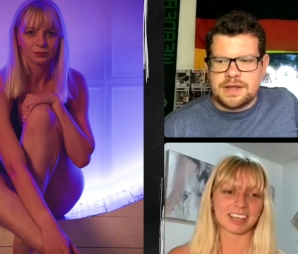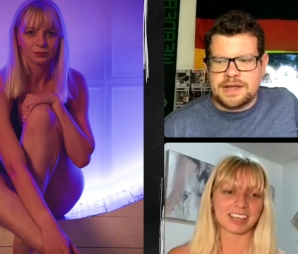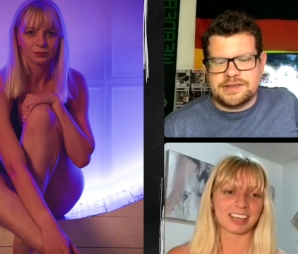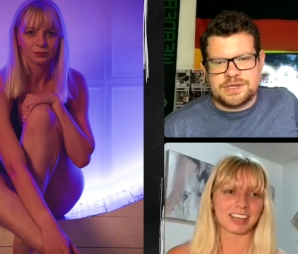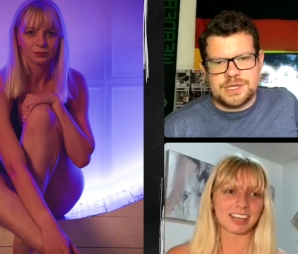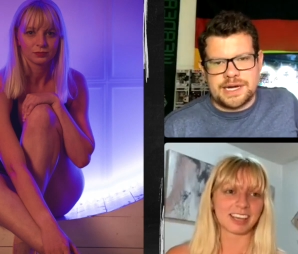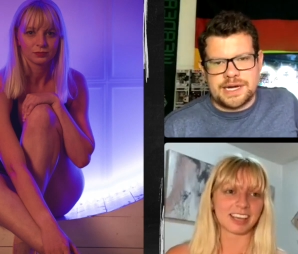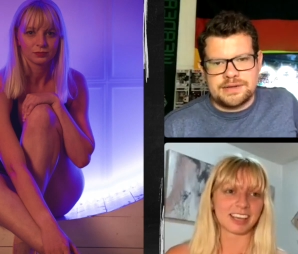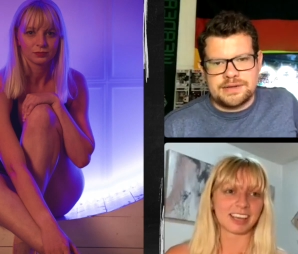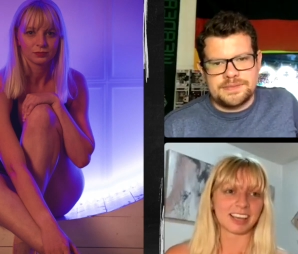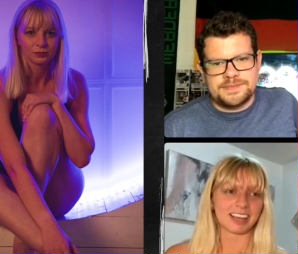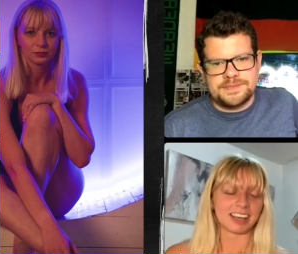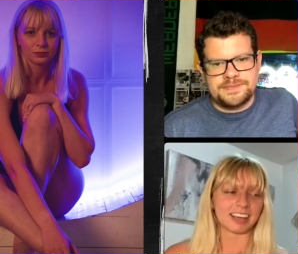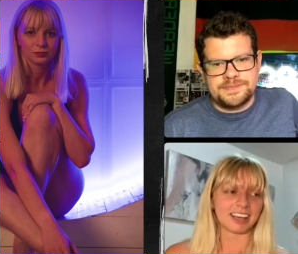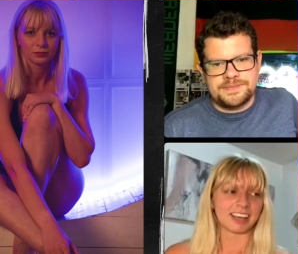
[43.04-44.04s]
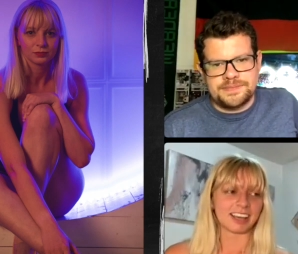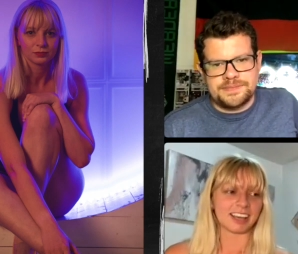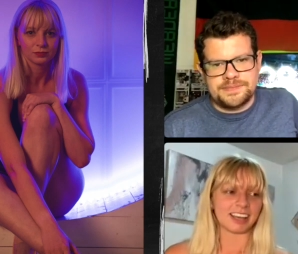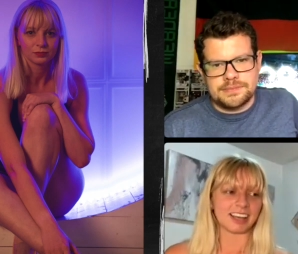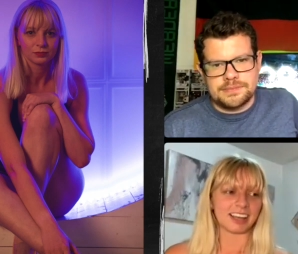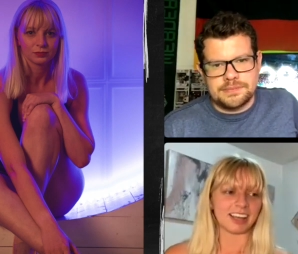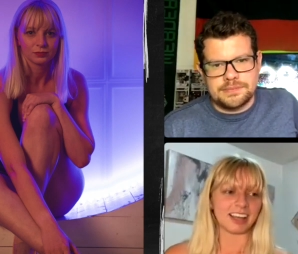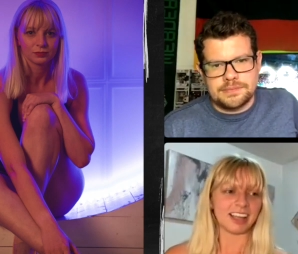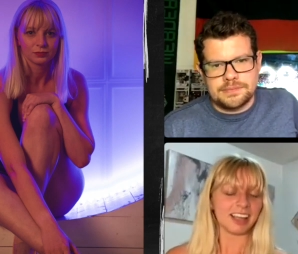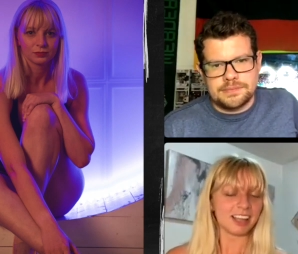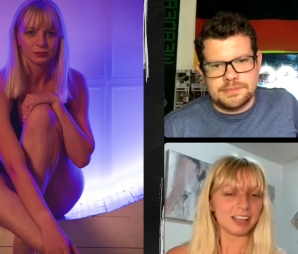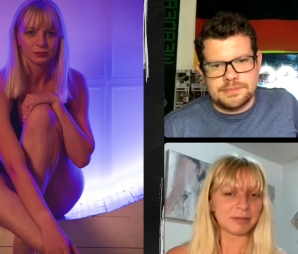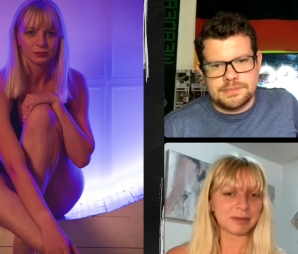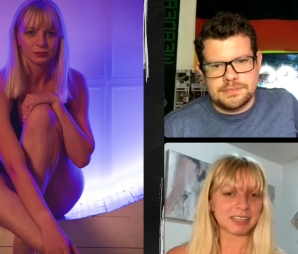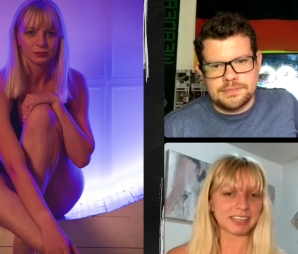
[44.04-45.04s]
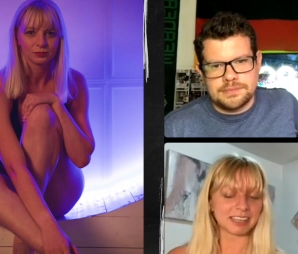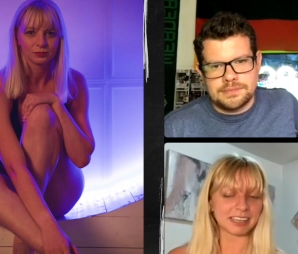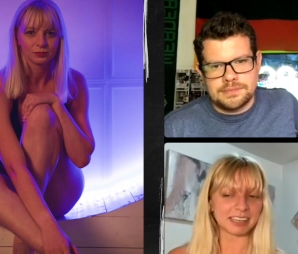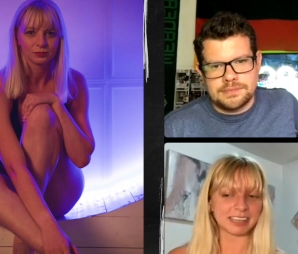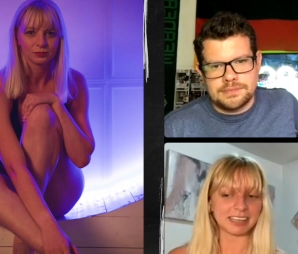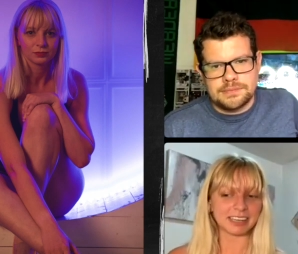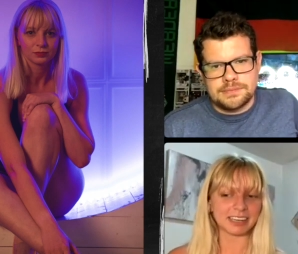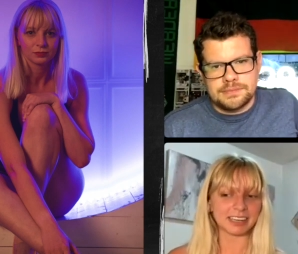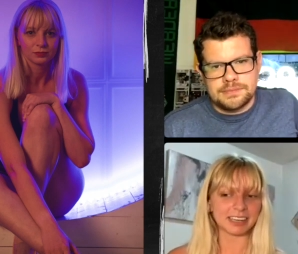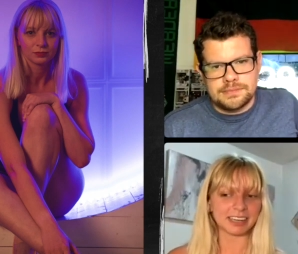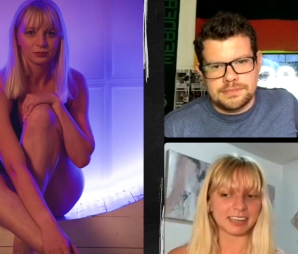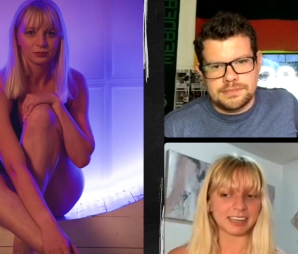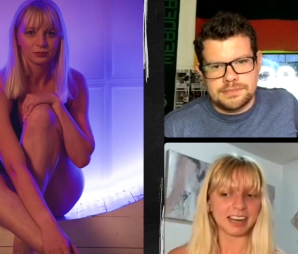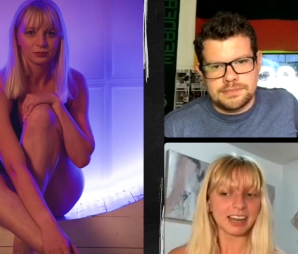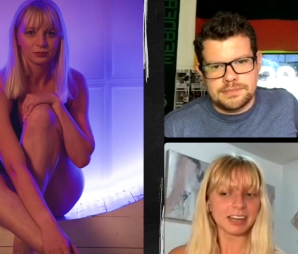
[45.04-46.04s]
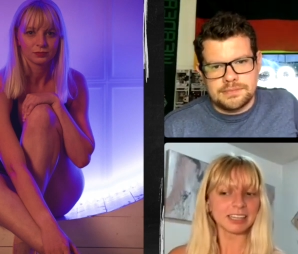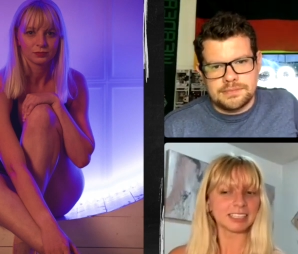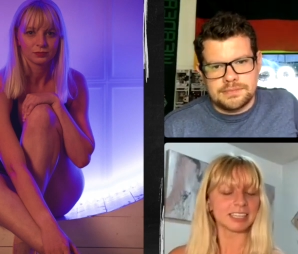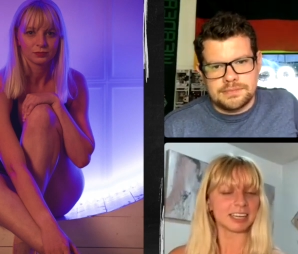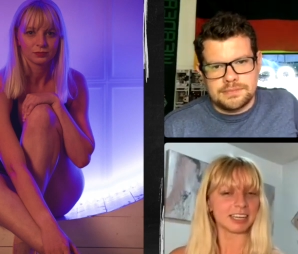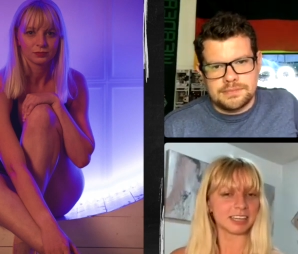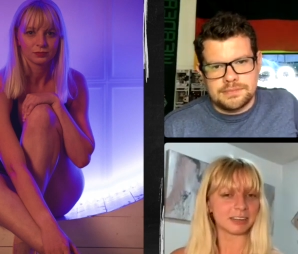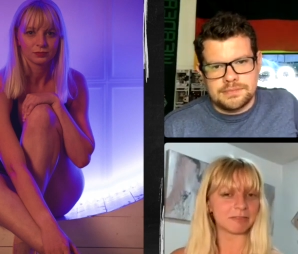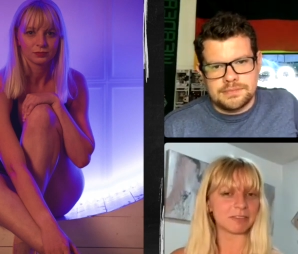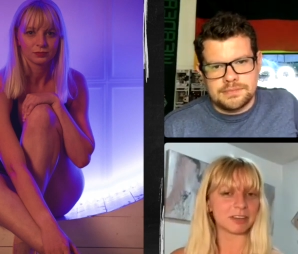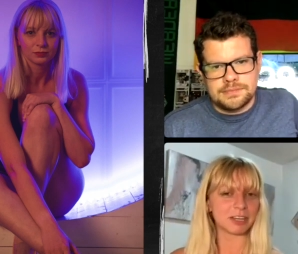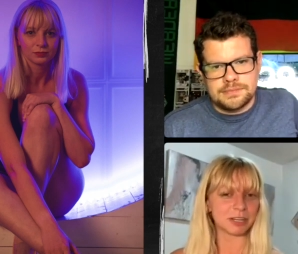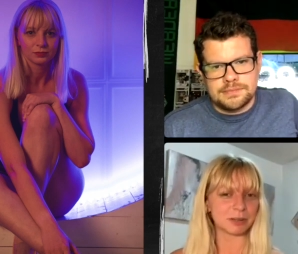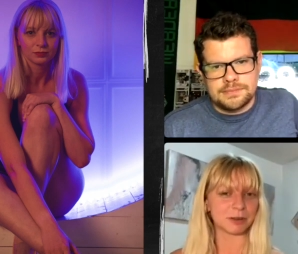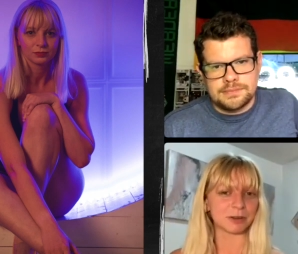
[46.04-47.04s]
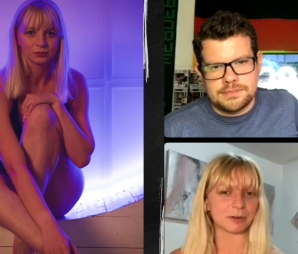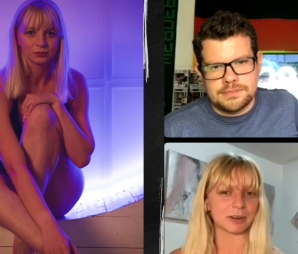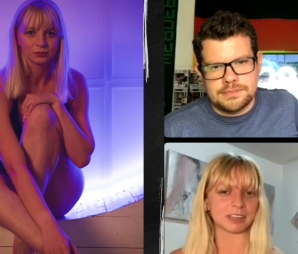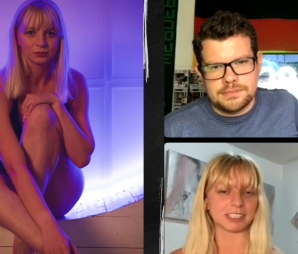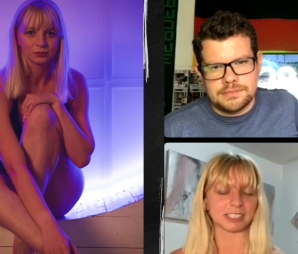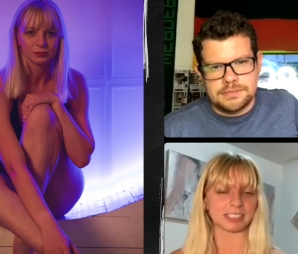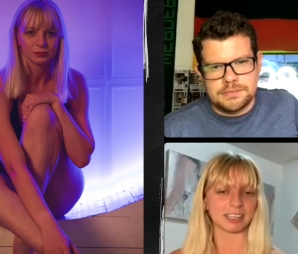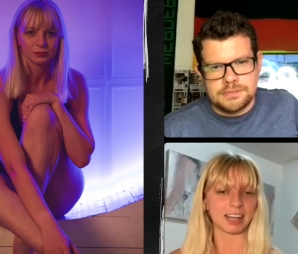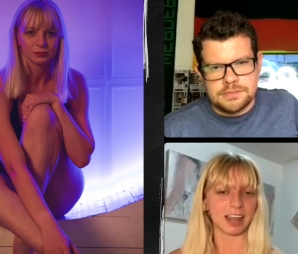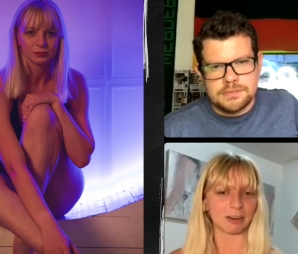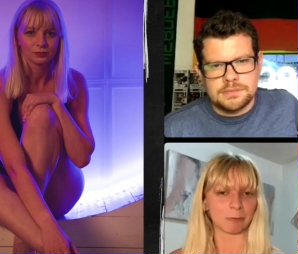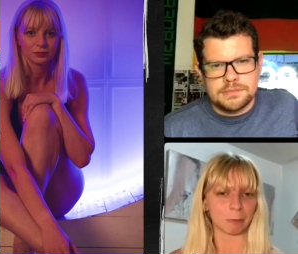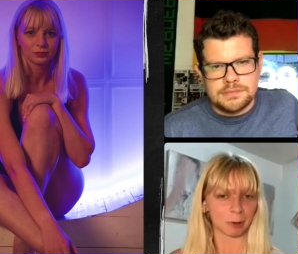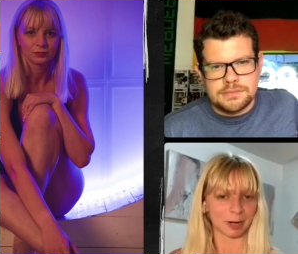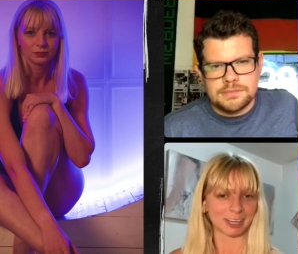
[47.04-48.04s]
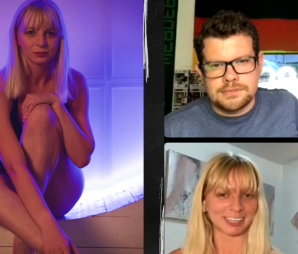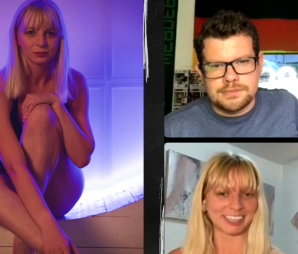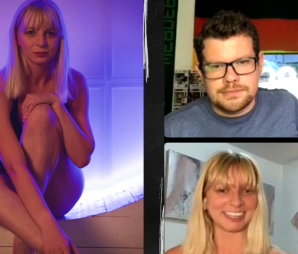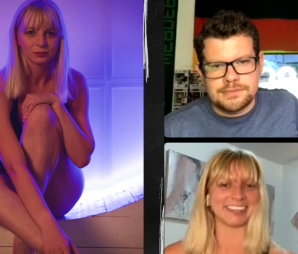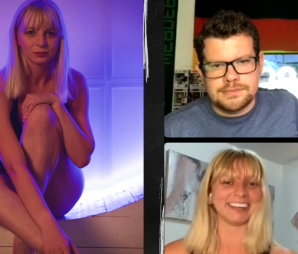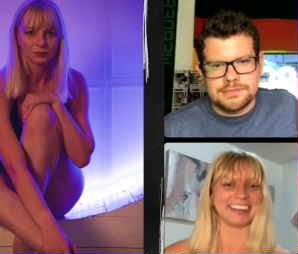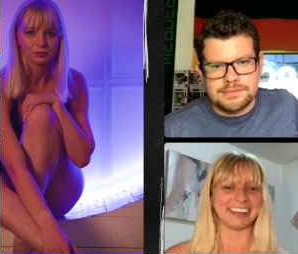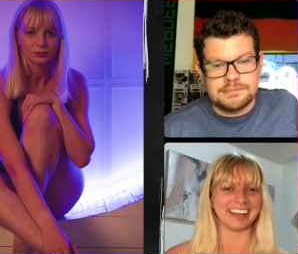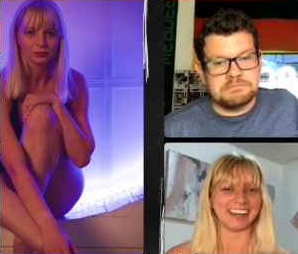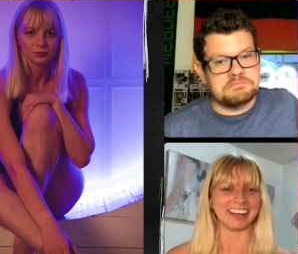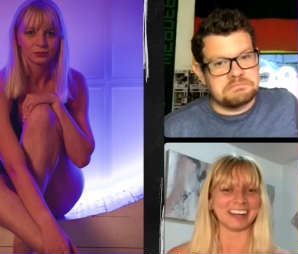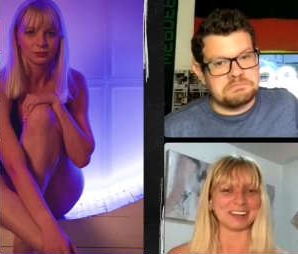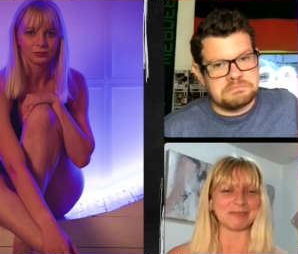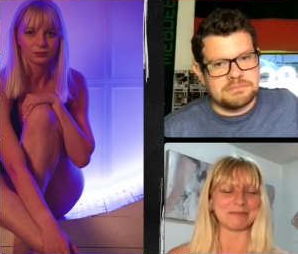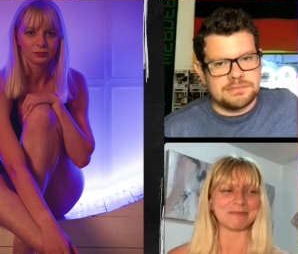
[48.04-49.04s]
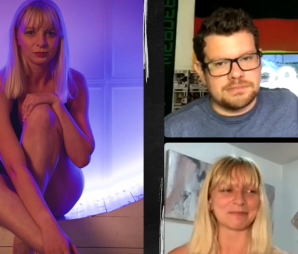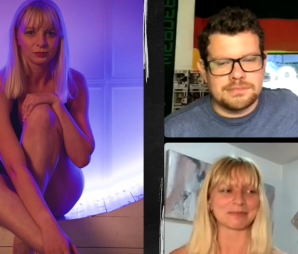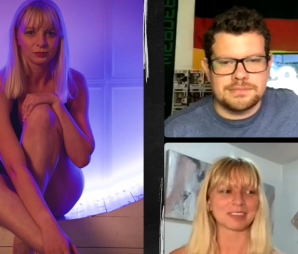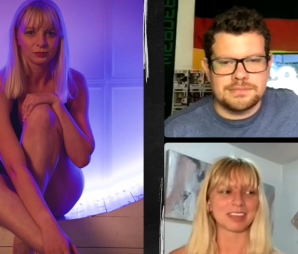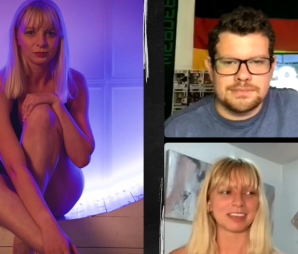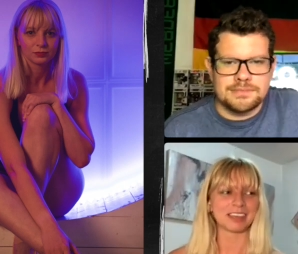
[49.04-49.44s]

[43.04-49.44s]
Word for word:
Speaker 1: since our last chat?
Speaker 2: Not a ton of new. Just a lot of work. Let's